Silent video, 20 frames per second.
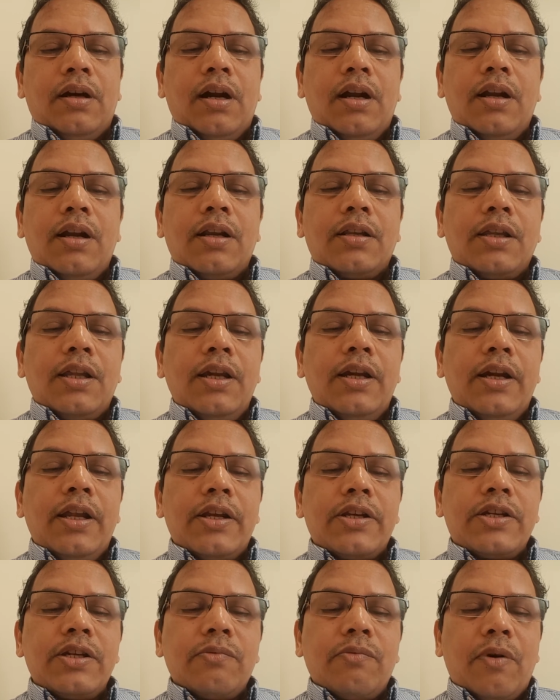Under the
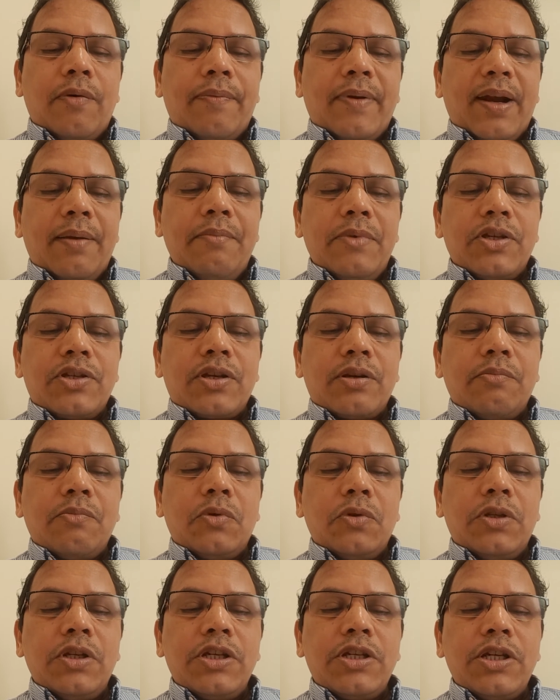leadership of Prime Minister
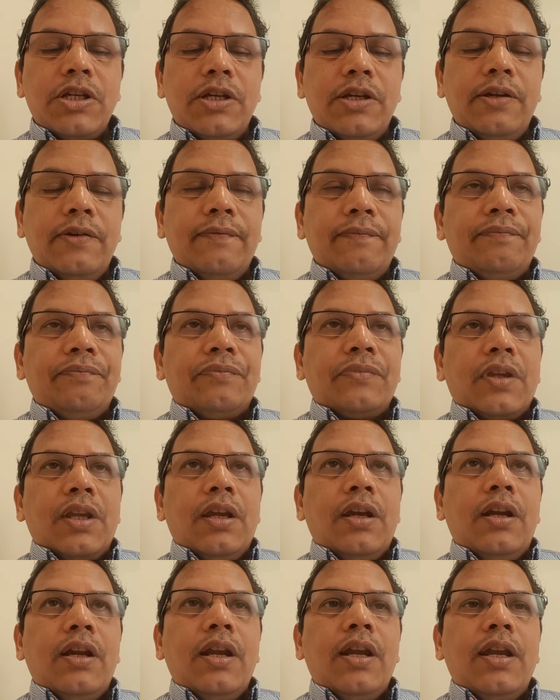Modi ji,
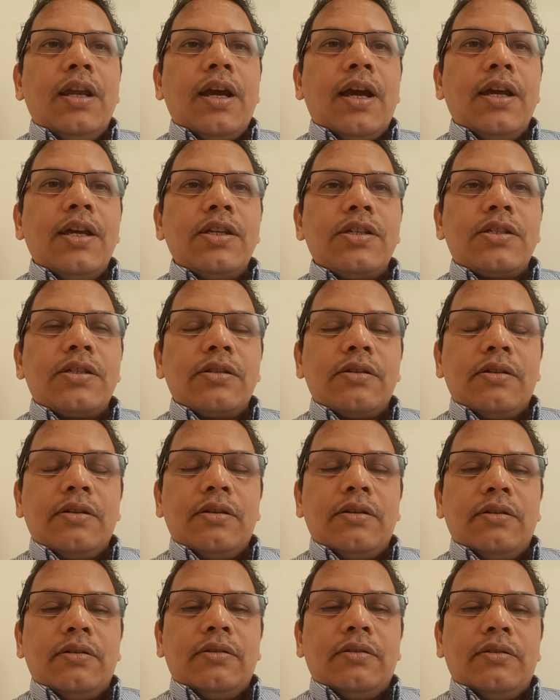India is
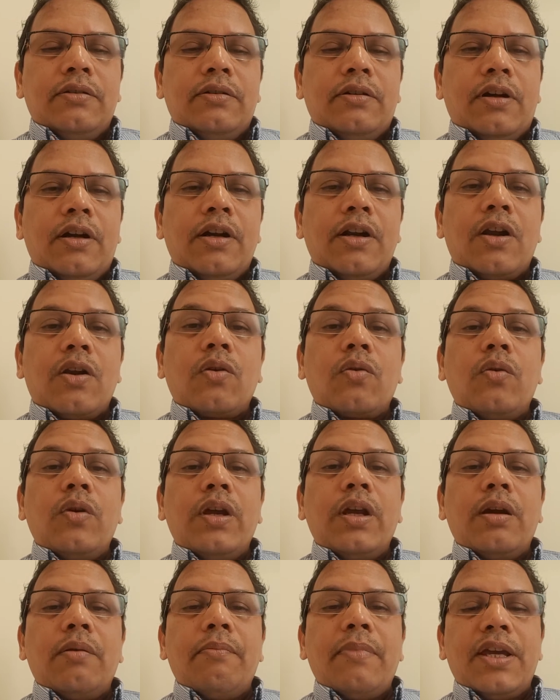
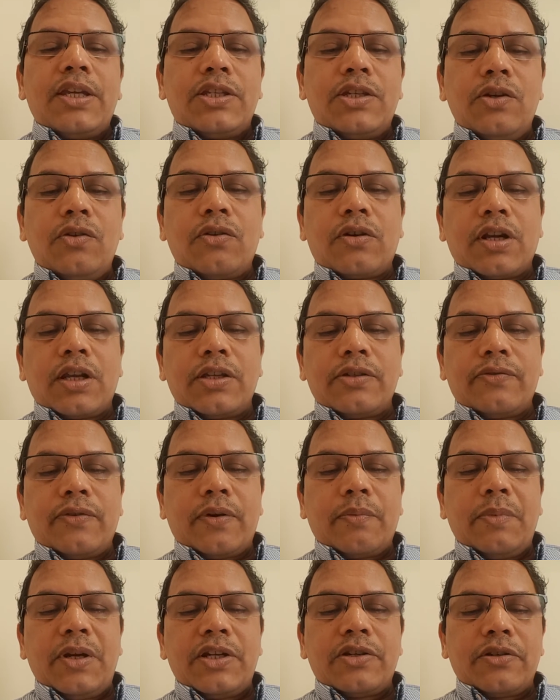undergoing a massive
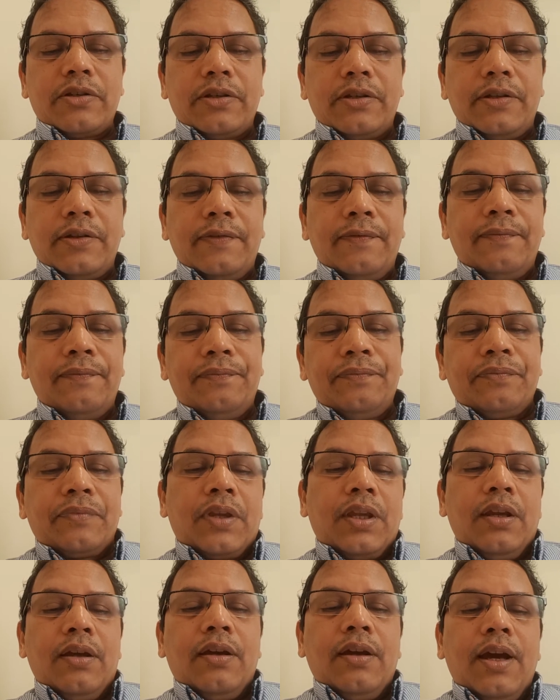transformation,
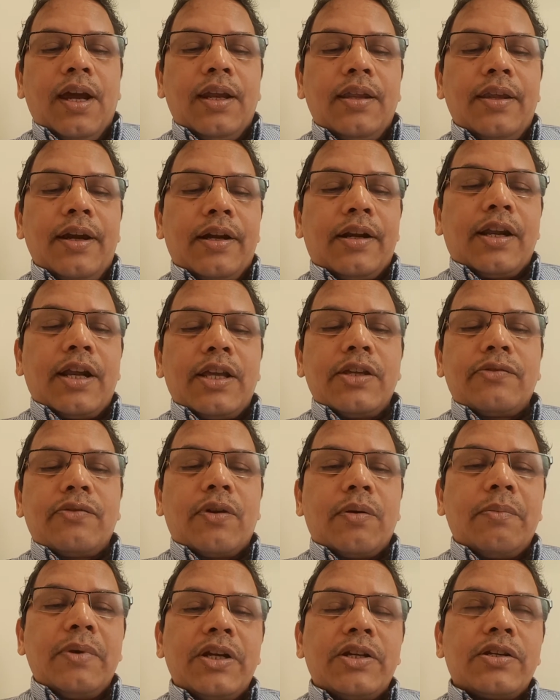and that
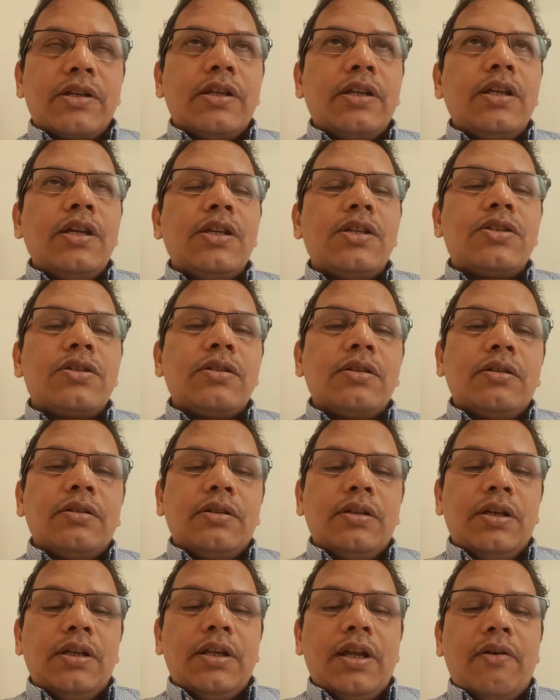transformation is
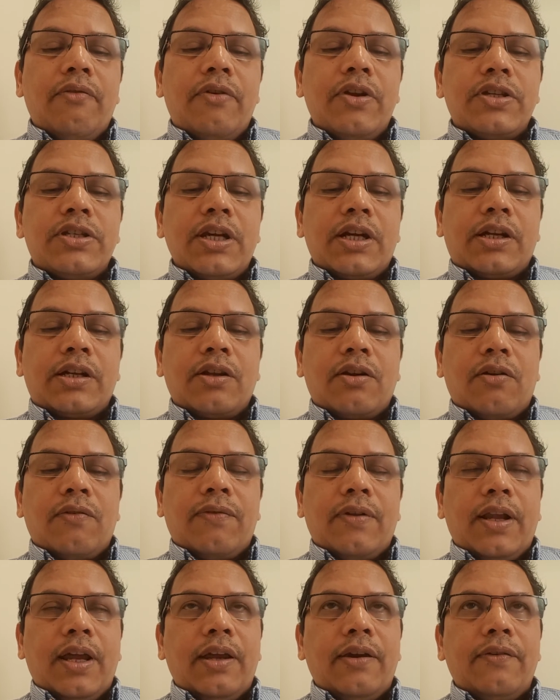in every sector
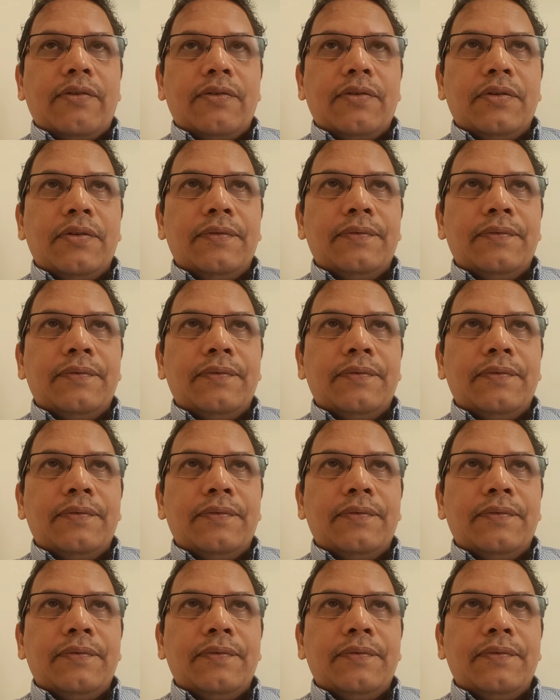of life.